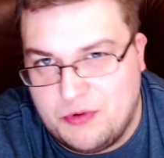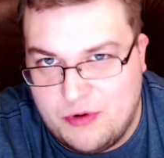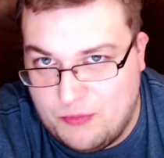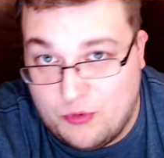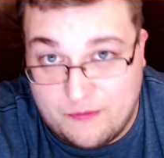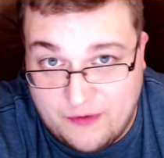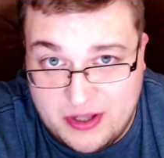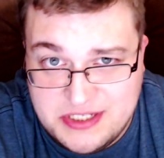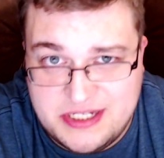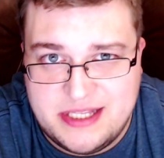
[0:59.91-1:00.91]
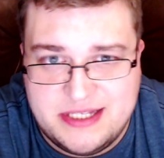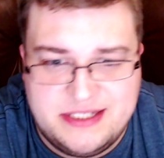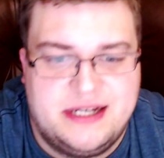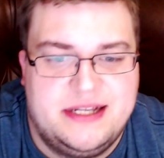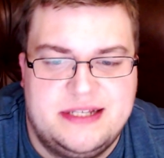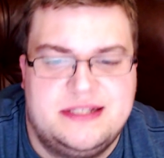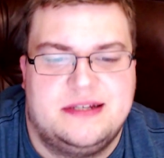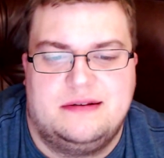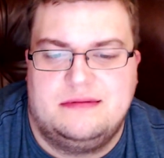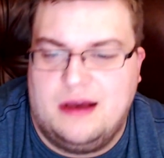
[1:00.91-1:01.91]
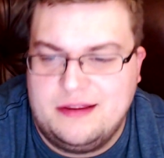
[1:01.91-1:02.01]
who are more advanced in their studies and